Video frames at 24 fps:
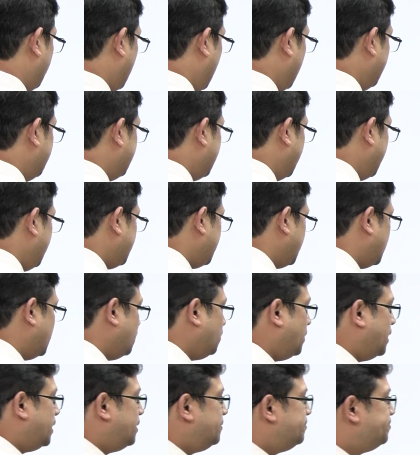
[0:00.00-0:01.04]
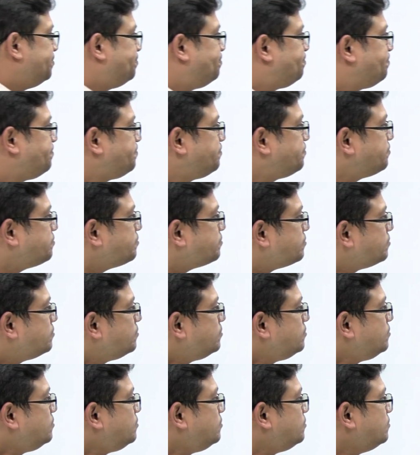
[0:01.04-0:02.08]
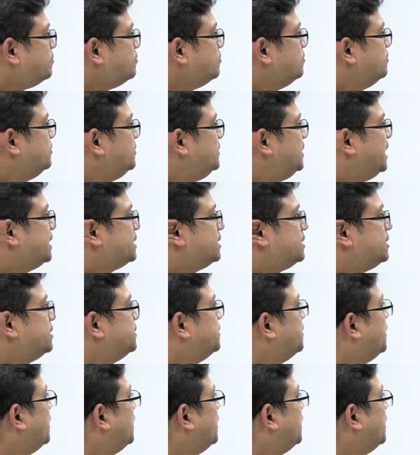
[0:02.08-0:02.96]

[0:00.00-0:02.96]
Answer is third one. Next.